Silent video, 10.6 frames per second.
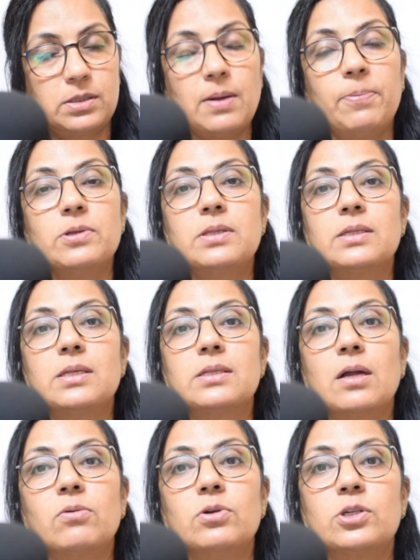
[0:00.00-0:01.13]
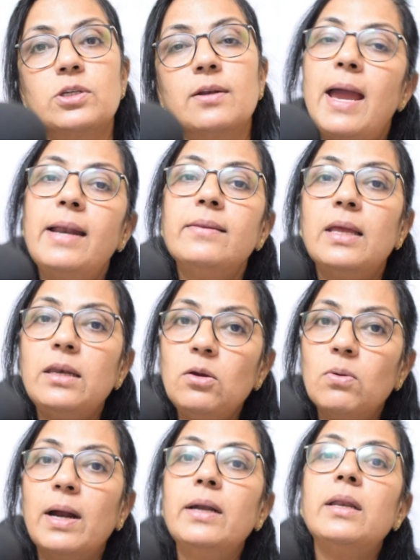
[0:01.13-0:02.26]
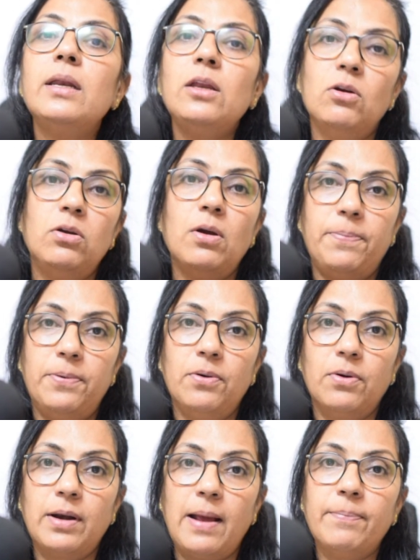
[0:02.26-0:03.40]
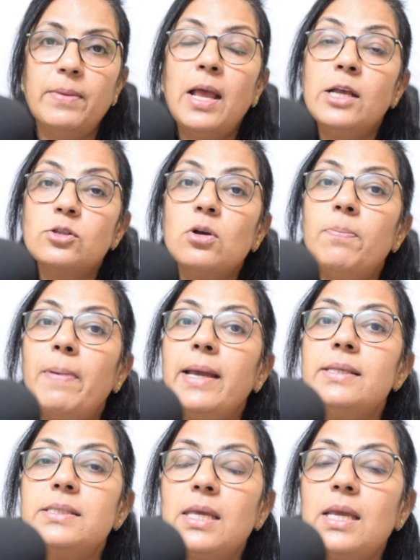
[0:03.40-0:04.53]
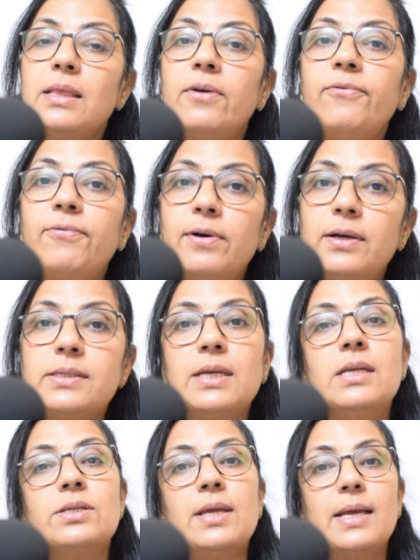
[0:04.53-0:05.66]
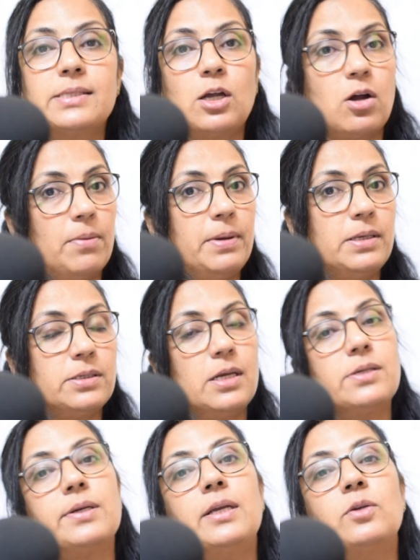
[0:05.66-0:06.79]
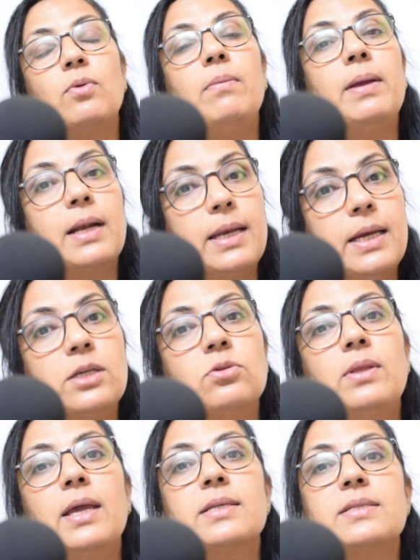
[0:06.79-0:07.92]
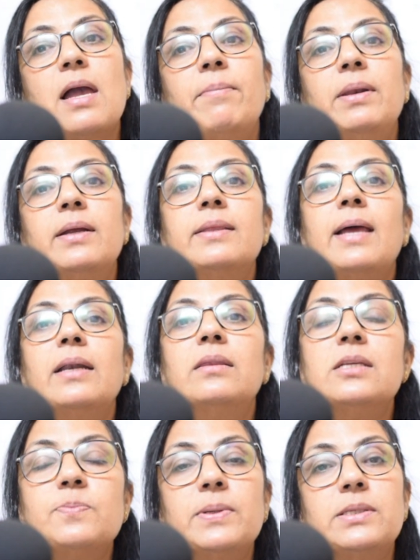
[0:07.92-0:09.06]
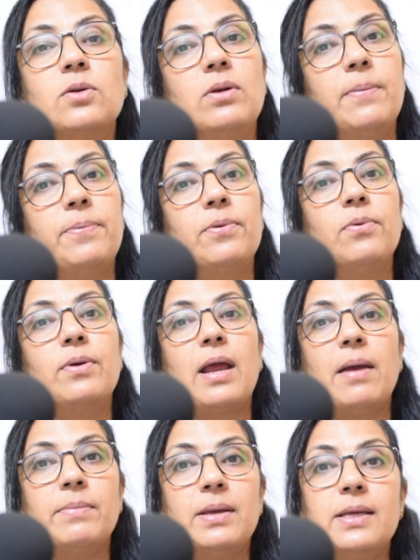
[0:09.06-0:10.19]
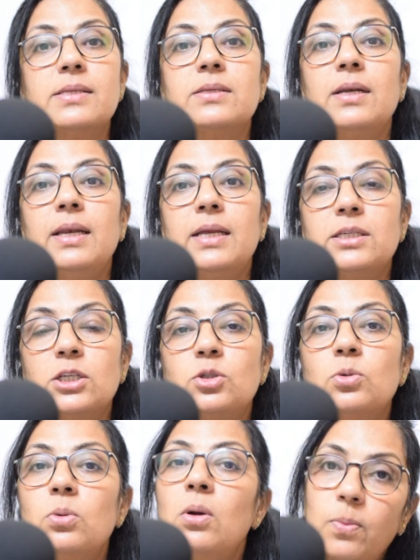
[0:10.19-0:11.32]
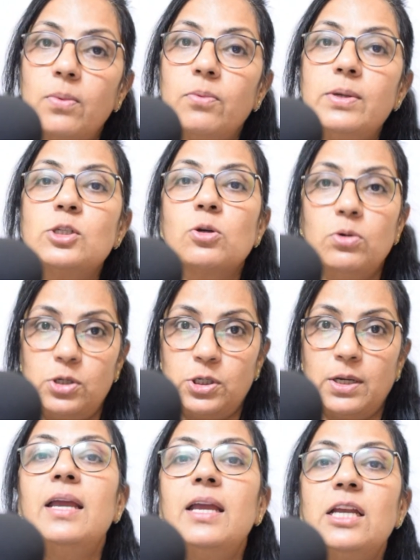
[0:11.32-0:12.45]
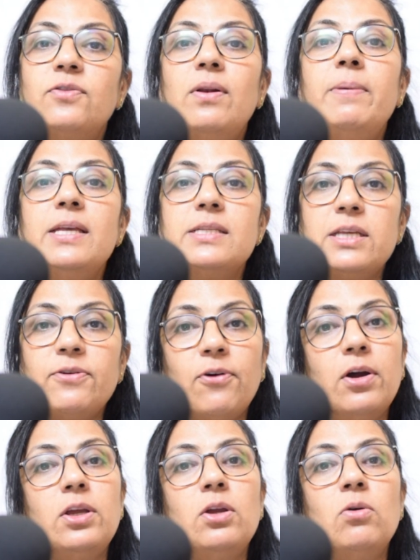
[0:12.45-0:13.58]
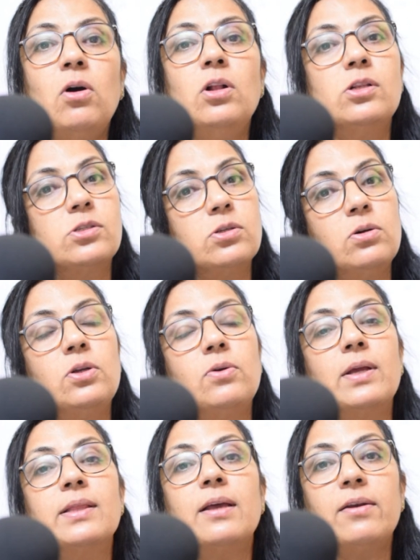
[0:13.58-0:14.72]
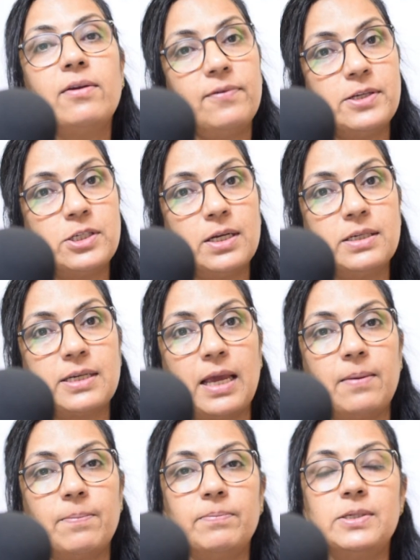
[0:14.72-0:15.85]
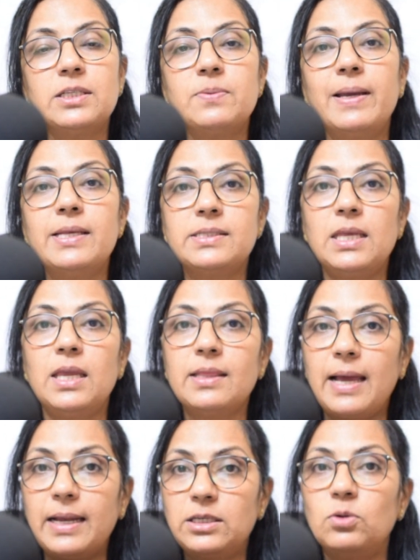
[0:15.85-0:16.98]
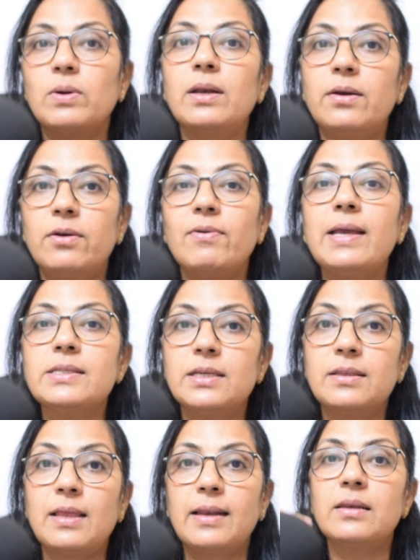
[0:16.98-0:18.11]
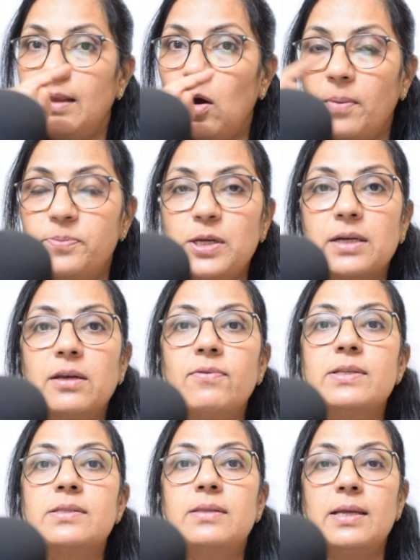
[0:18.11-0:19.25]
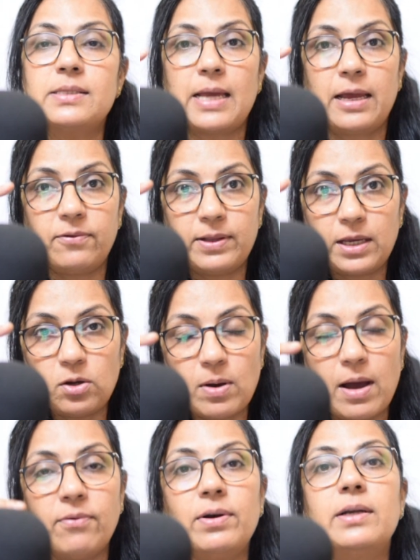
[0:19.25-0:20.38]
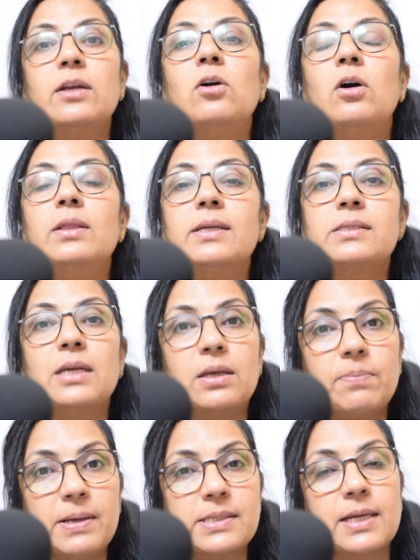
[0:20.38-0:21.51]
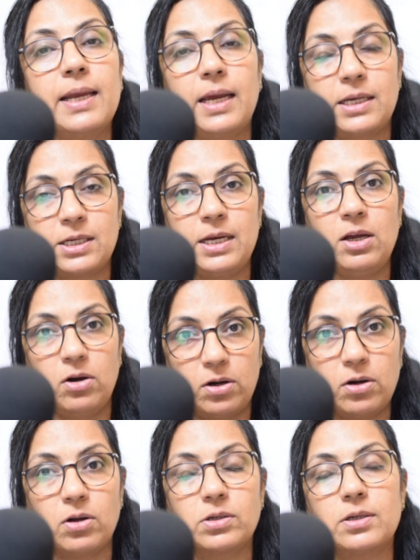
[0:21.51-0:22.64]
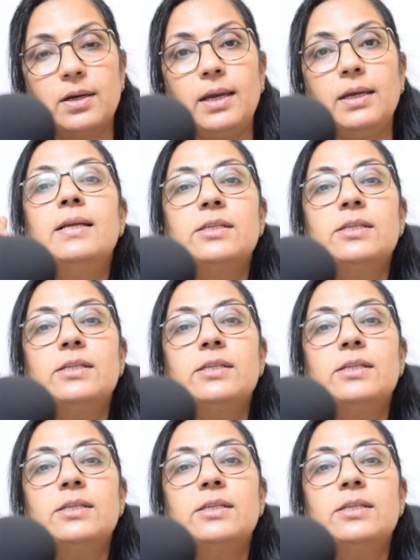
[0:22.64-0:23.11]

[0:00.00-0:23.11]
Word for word: Suppose this is the question. And then you continue your program. So by seeing the first entry as the comment entry, it will be clear to the examiner that this particular program is related to which question. It will be easy for you also during the revision time. Just by seeing that you can revise it, that the objective is this and whether you have written all the statements correctly or not. Right?